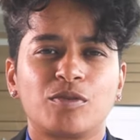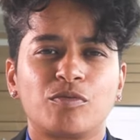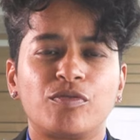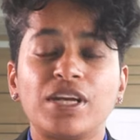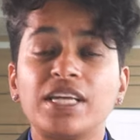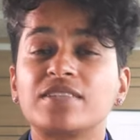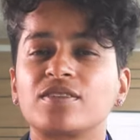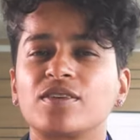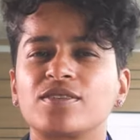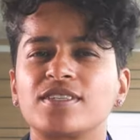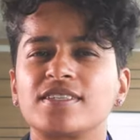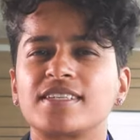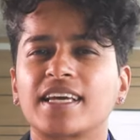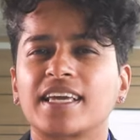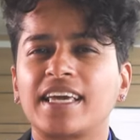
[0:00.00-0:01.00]

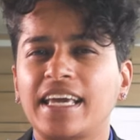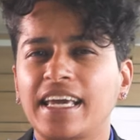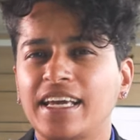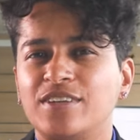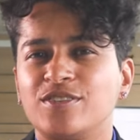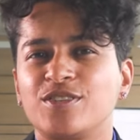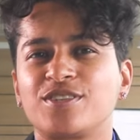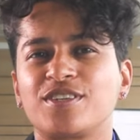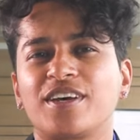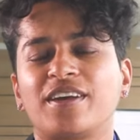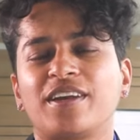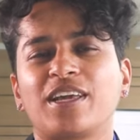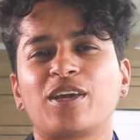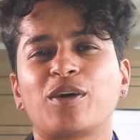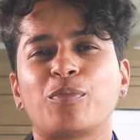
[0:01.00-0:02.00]
Resources are key to
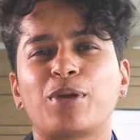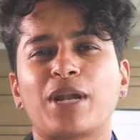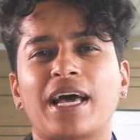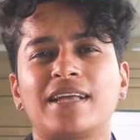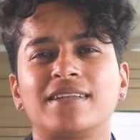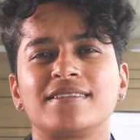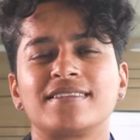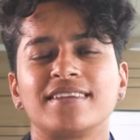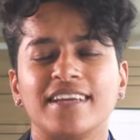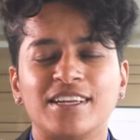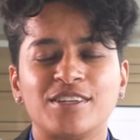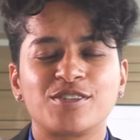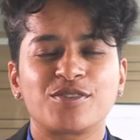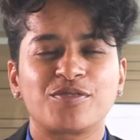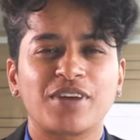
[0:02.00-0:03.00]
turning your plans
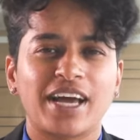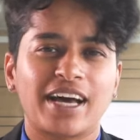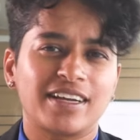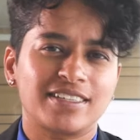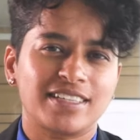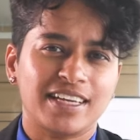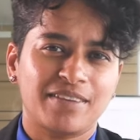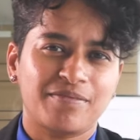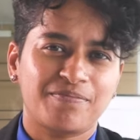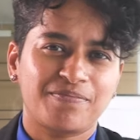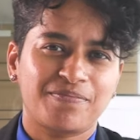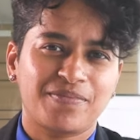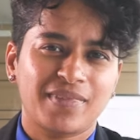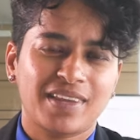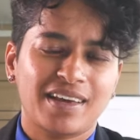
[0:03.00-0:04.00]
into reality.
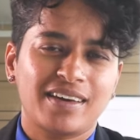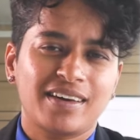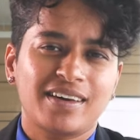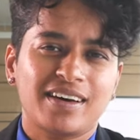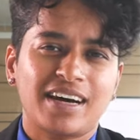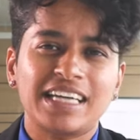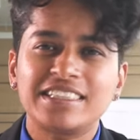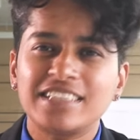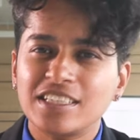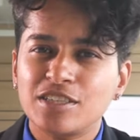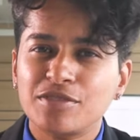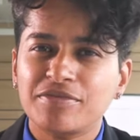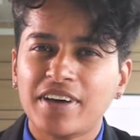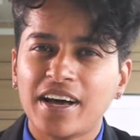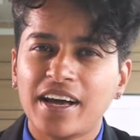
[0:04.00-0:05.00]

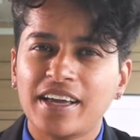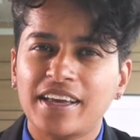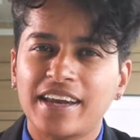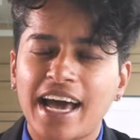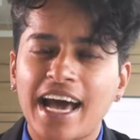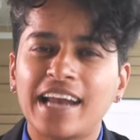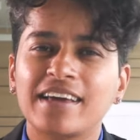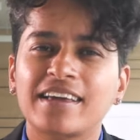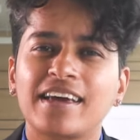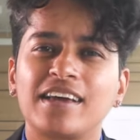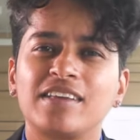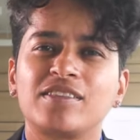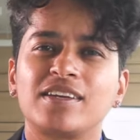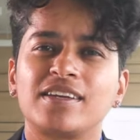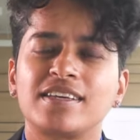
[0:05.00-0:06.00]
Identify and
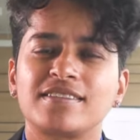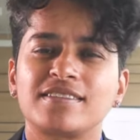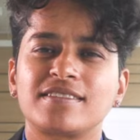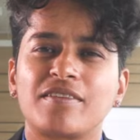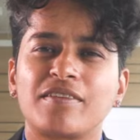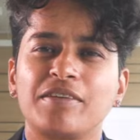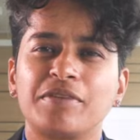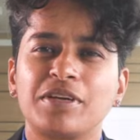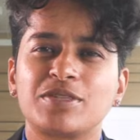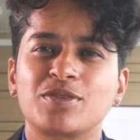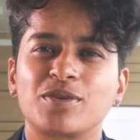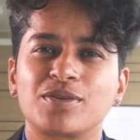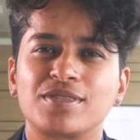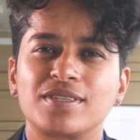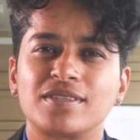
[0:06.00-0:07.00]
allocate the necessary
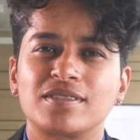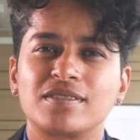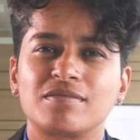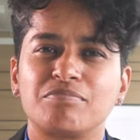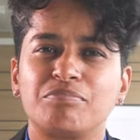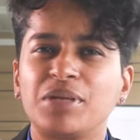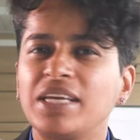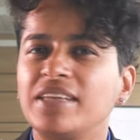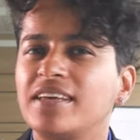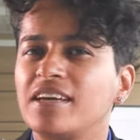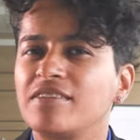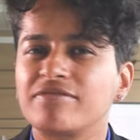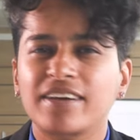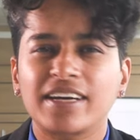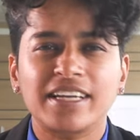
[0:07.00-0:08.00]
resources, be they
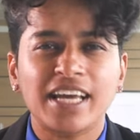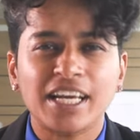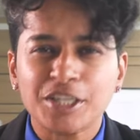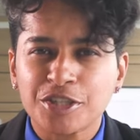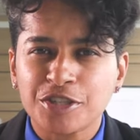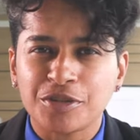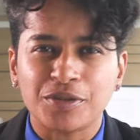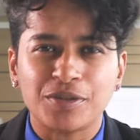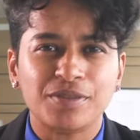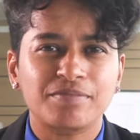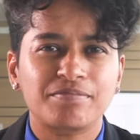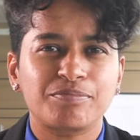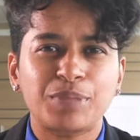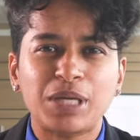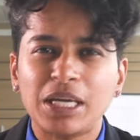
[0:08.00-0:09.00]
financial,
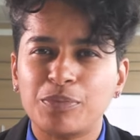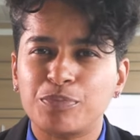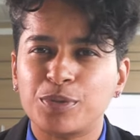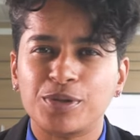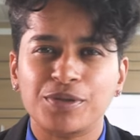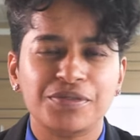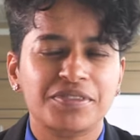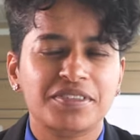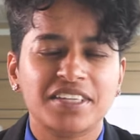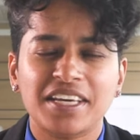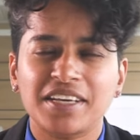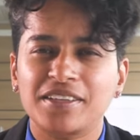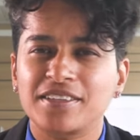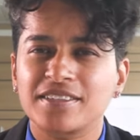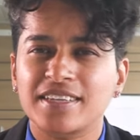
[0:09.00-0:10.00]
people,
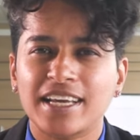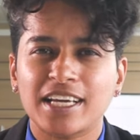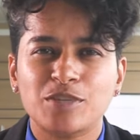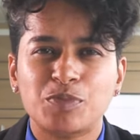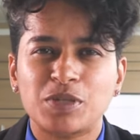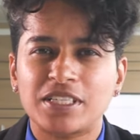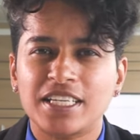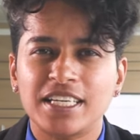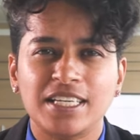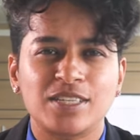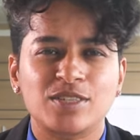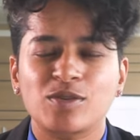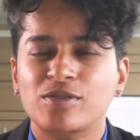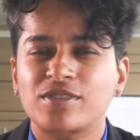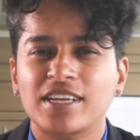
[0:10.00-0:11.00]
skills and
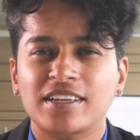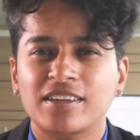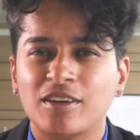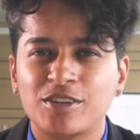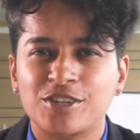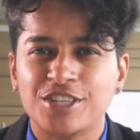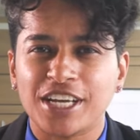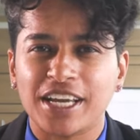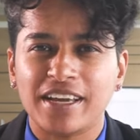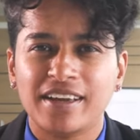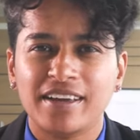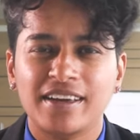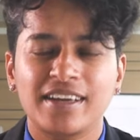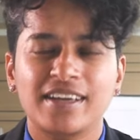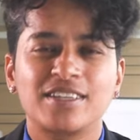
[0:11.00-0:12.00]
expertise, or technology,
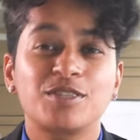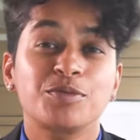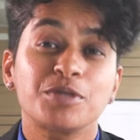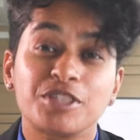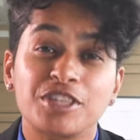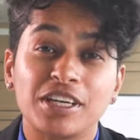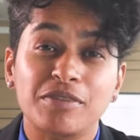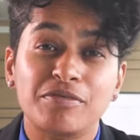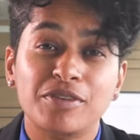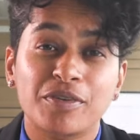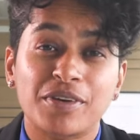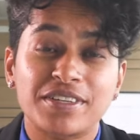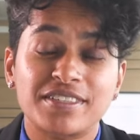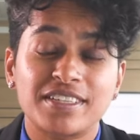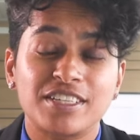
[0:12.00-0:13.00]
to achieve your
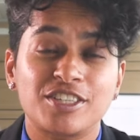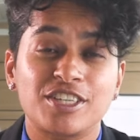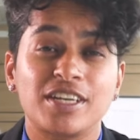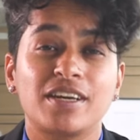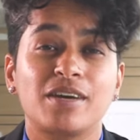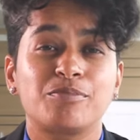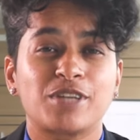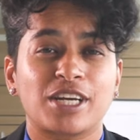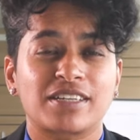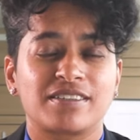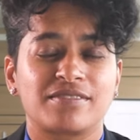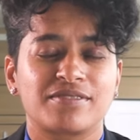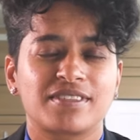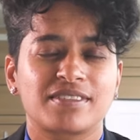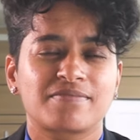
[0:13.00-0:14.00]
SDG
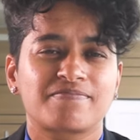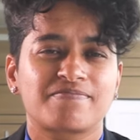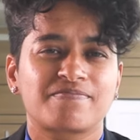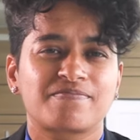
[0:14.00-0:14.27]
objectives.